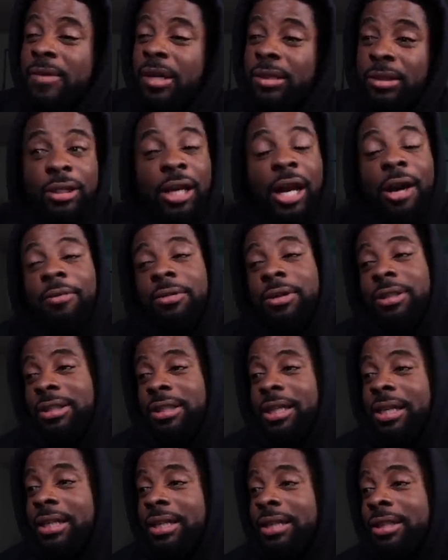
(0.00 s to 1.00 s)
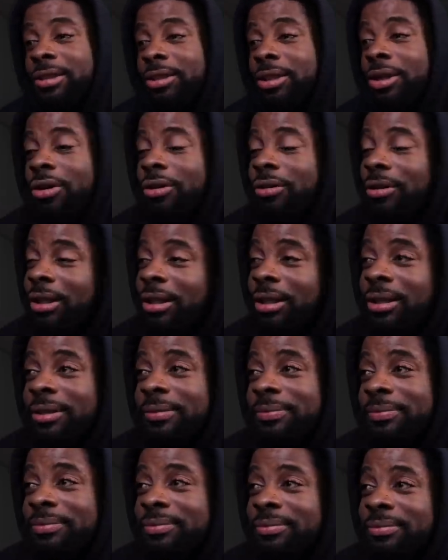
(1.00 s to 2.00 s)
So I will say this
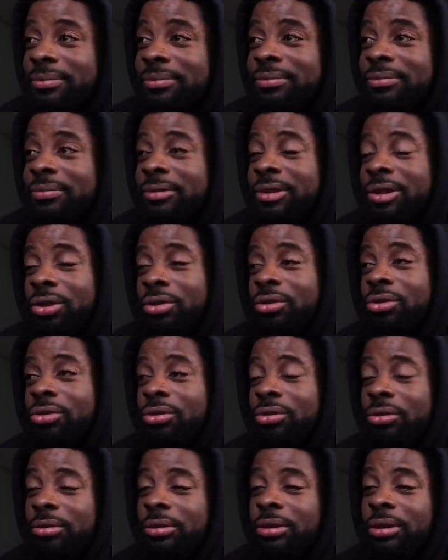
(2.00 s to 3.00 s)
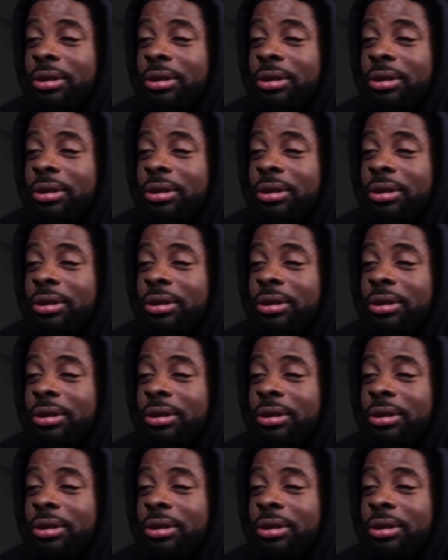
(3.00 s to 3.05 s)
though, shoot.